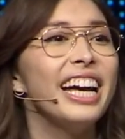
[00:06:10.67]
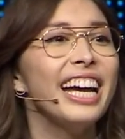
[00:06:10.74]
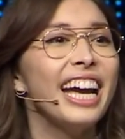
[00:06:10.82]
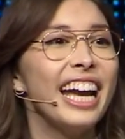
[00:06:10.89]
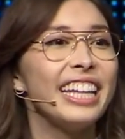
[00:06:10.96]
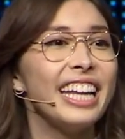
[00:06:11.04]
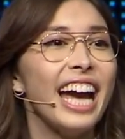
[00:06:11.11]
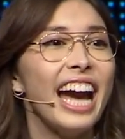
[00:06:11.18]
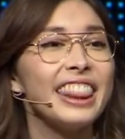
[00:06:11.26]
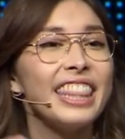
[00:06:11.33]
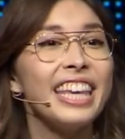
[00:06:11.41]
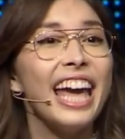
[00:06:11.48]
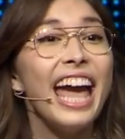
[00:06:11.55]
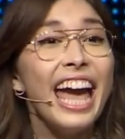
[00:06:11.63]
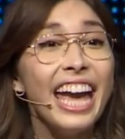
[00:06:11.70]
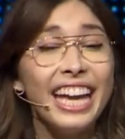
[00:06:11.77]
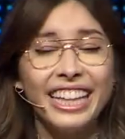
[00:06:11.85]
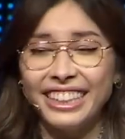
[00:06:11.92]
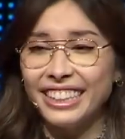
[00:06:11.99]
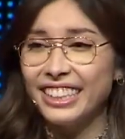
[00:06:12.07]
And at the
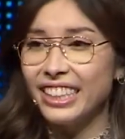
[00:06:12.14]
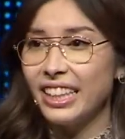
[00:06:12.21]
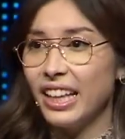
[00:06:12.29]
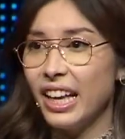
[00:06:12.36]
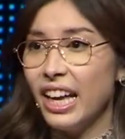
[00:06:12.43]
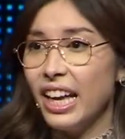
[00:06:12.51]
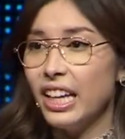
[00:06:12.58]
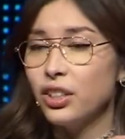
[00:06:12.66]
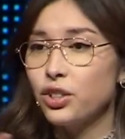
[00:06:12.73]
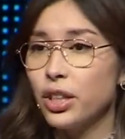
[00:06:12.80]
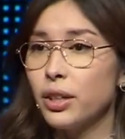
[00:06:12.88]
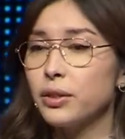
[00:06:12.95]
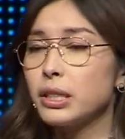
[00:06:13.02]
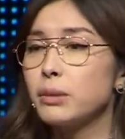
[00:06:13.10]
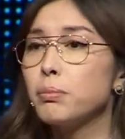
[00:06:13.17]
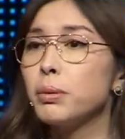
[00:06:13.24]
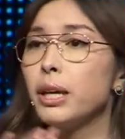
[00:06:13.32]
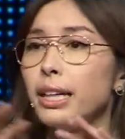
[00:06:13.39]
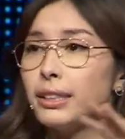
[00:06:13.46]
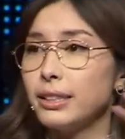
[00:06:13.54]
end, he shared this
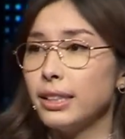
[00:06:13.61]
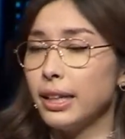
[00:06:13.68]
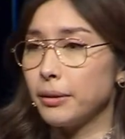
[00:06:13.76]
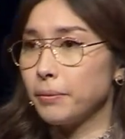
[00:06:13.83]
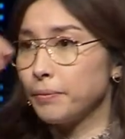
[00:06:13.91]
blessing